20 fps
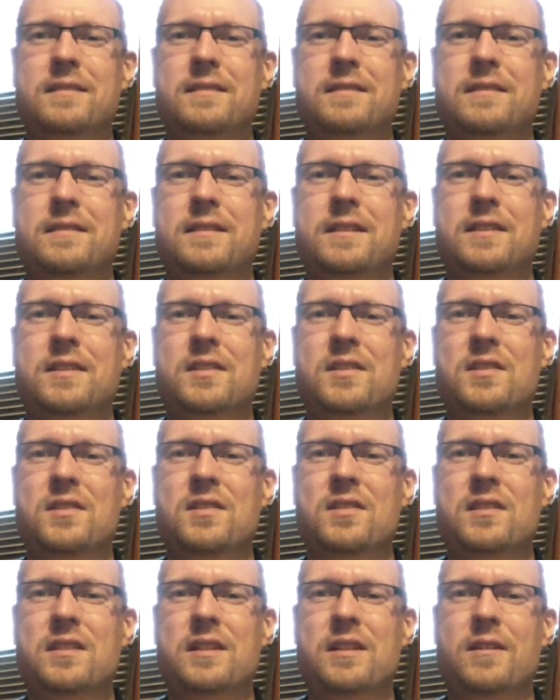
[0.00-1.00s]
Next
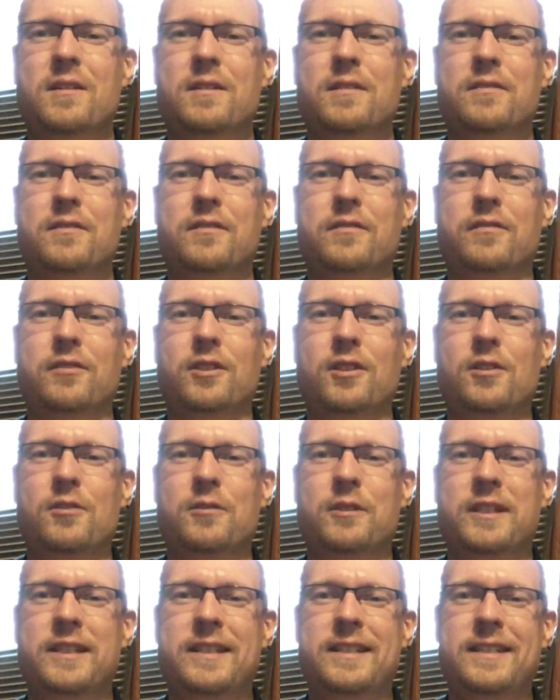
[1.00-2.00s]
is the narrative of
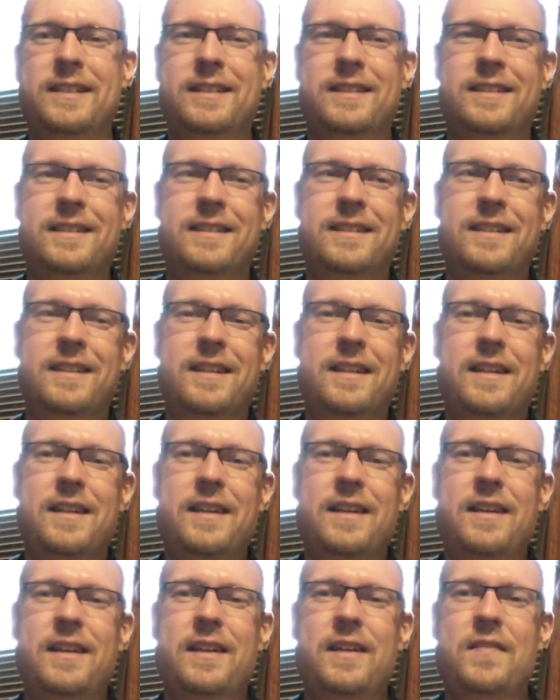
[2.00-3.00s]
Loki,
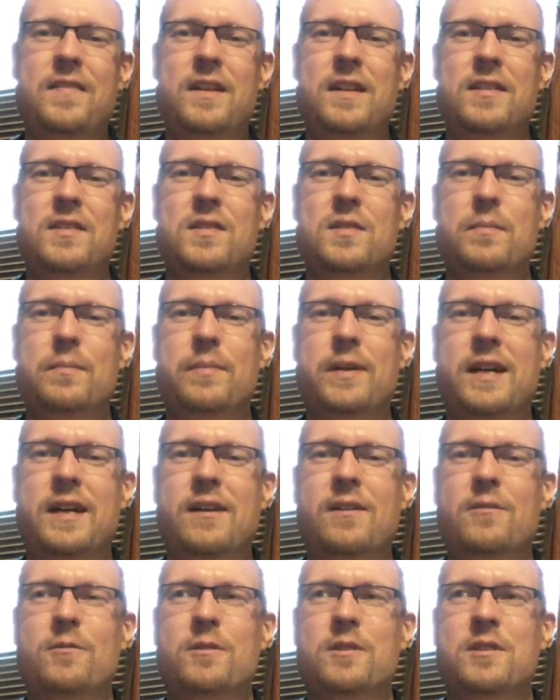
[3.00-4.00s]
and that's
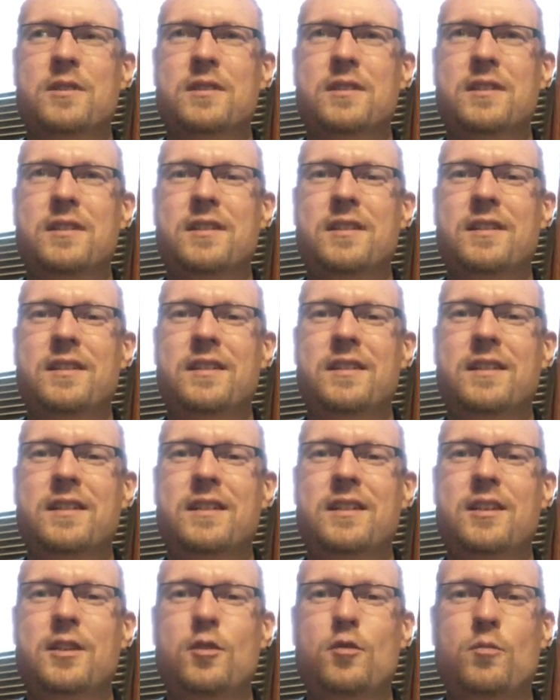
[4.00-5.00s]
about
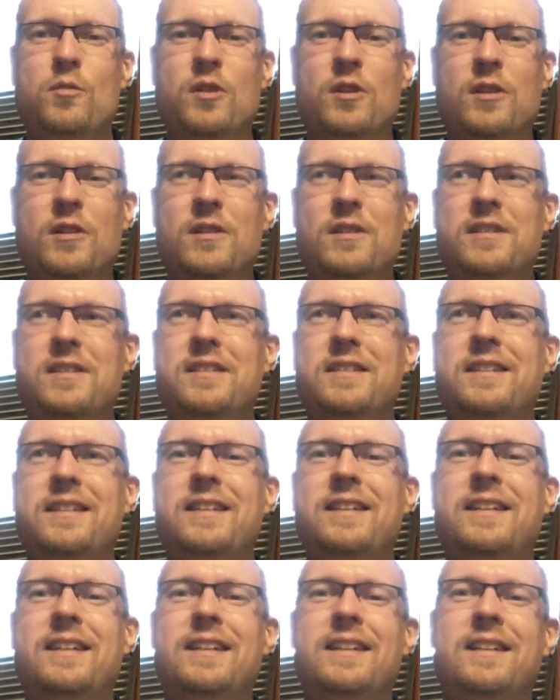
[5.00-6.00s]
humor
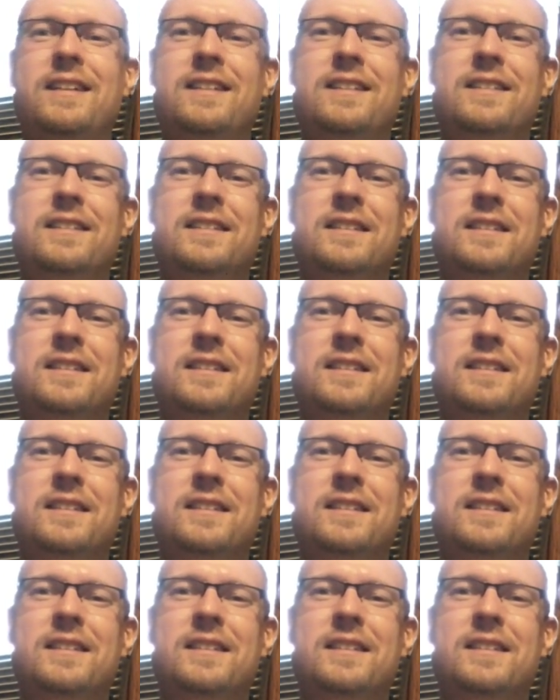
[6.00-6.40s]
and